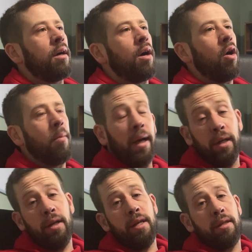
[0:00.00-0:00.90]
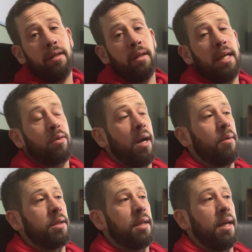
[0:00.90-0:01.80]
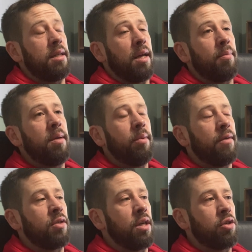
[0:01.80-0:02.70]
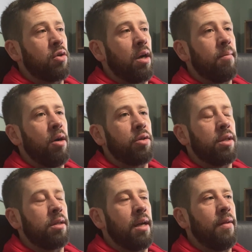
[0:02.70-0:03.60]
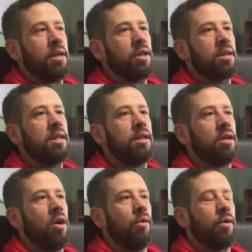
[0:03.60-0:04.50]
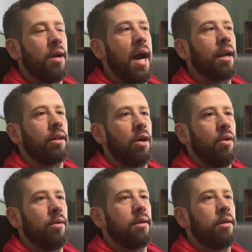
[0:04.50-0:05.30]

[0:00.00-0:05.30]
oh my goodness, that's what I would say, is that people have such strong emotions, and they just need to know they're not alone.